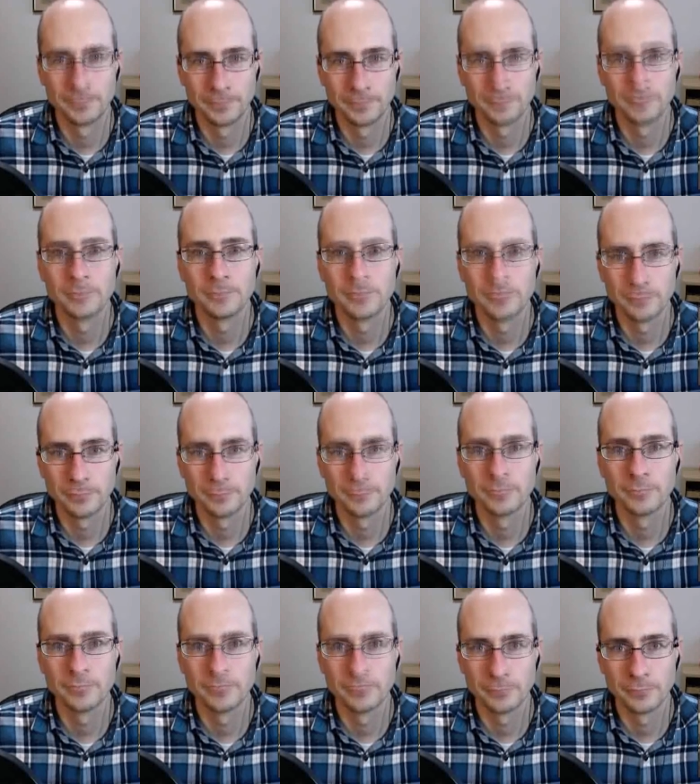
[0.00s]
did my history
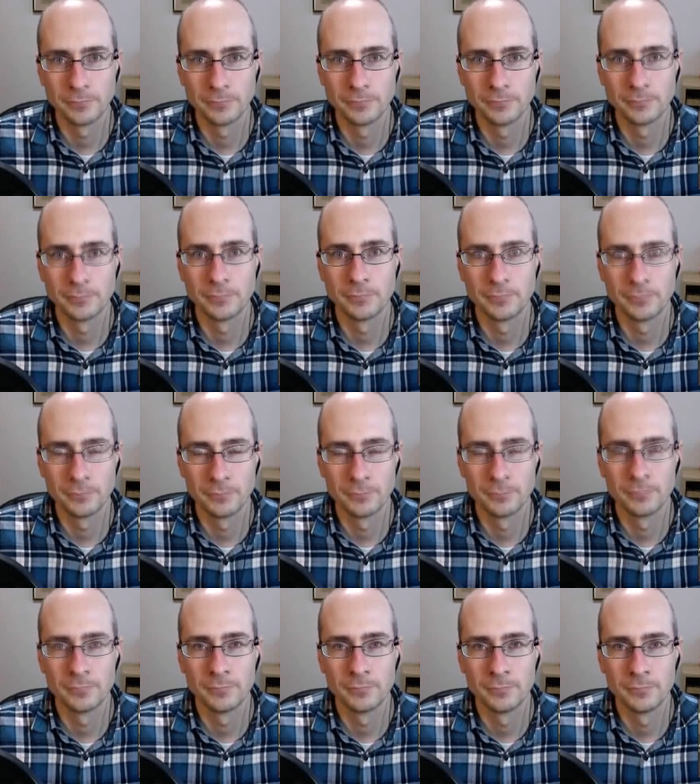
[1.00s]
class. I did my
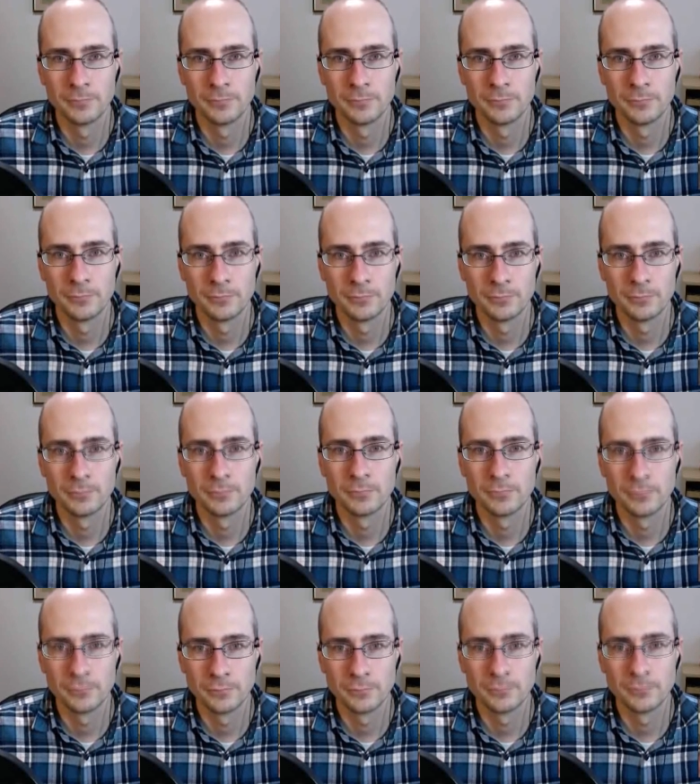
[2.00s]
government class. We talked
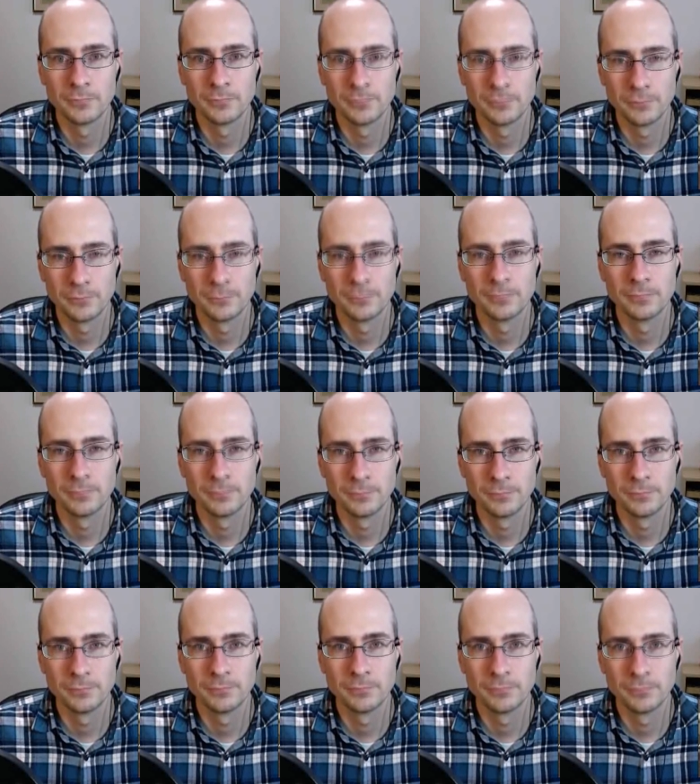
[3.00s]
about it. So I know all there
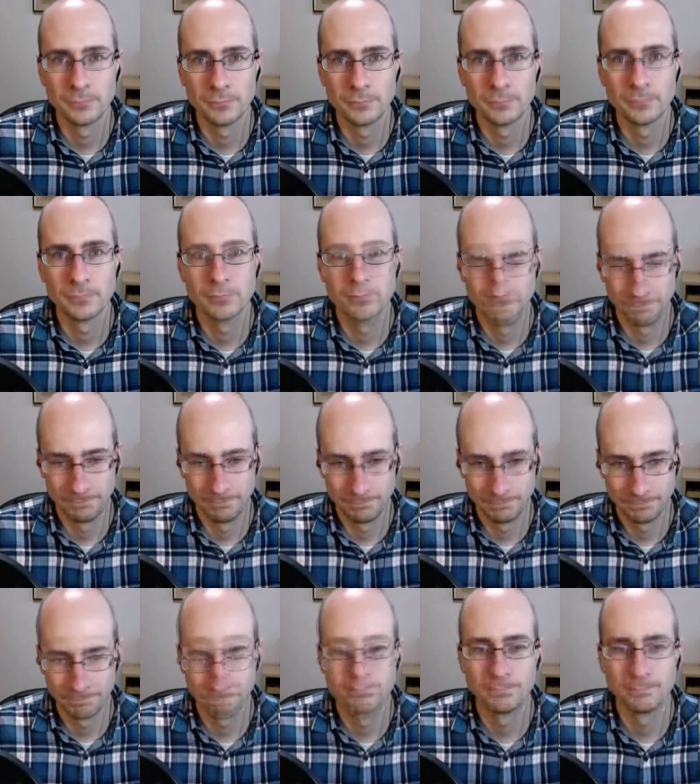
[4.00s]
is to know.
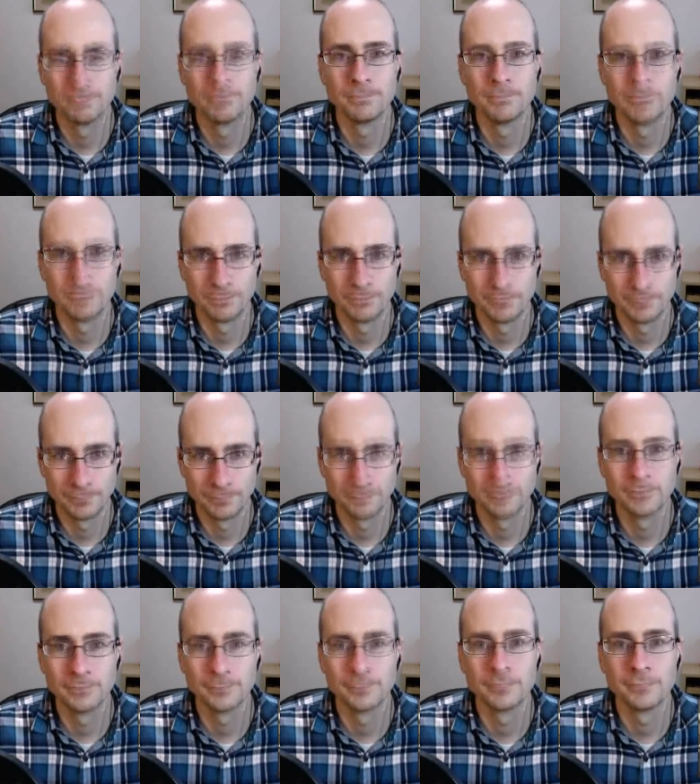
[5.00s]
I'm qualified to
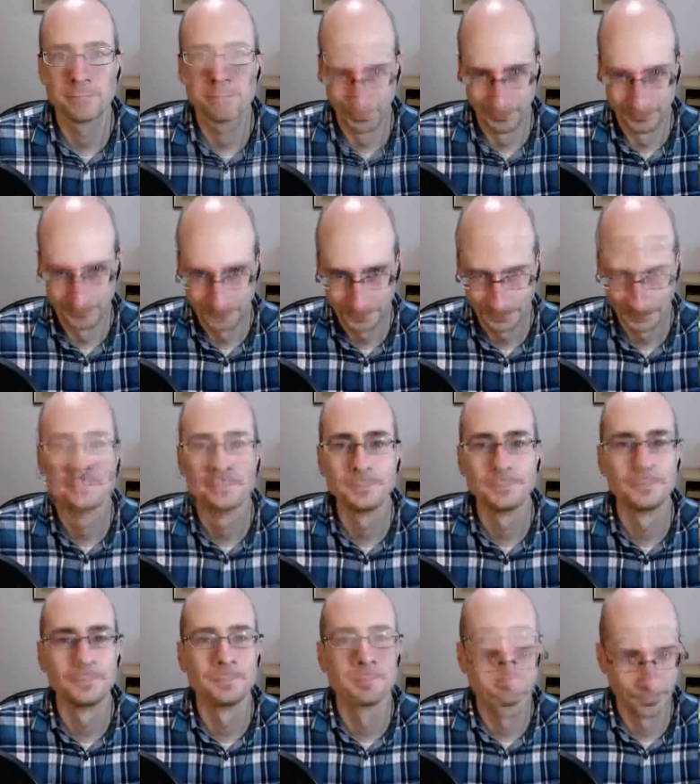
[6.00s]
speak on it.
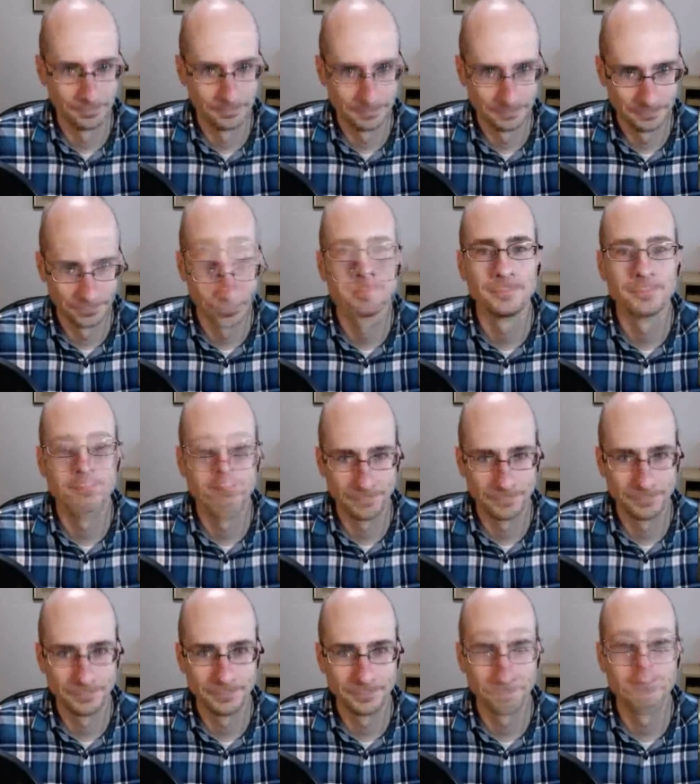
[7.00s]
And, um,
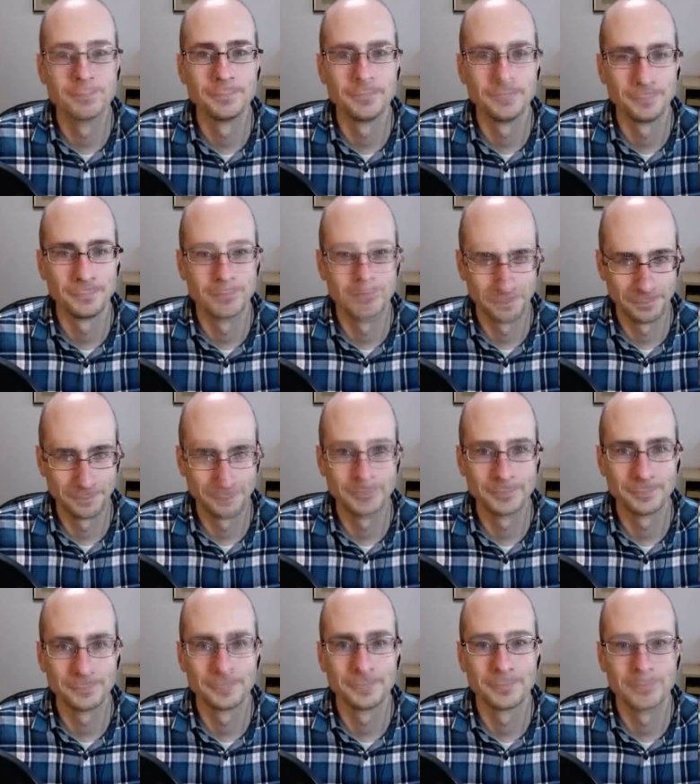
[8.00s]
oh, go
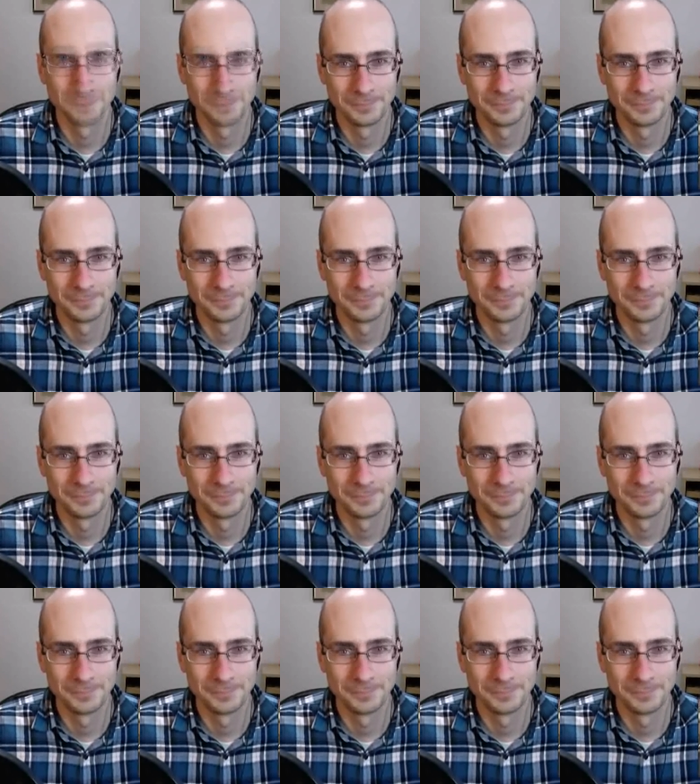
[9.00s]
ahead.